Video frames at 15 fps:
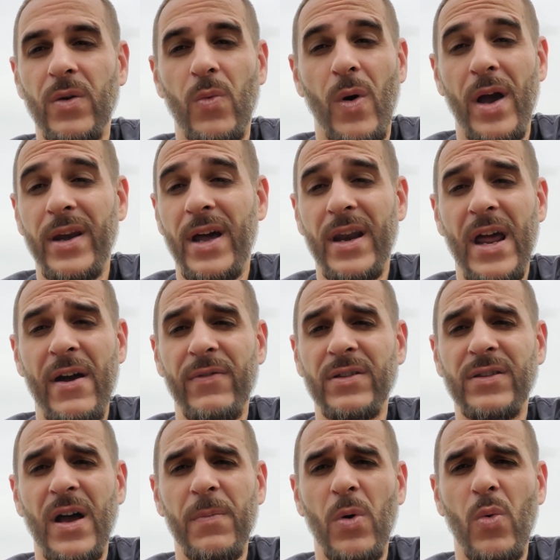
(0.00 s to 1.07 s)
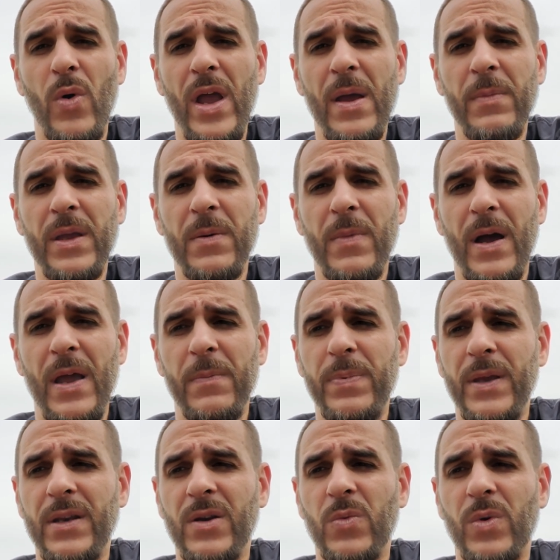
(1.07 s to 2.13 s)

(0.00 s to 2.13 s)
Why not have a double whammy, in my opinion,